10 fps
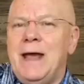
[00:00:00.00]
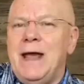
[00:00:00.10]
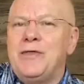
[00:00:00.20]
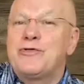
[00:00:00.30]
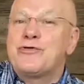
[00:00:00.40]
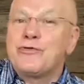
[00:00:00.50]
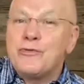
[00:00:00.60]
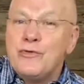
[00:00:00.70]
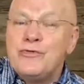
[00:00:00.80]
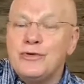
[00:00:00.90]
And
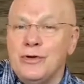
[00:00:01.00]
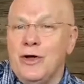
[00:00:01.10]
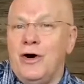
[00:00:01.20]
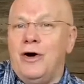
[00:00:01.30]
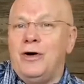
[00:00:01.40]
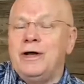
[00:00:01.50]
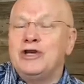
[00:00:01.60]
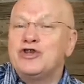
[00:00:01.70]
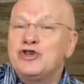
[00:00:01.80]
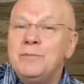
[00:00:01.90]
through the law,
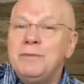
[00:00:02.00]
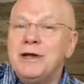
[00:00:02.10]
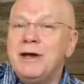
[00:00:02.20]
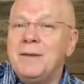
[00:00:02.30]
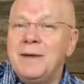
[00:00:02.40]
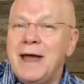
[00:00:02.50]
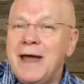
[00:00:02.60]
it should become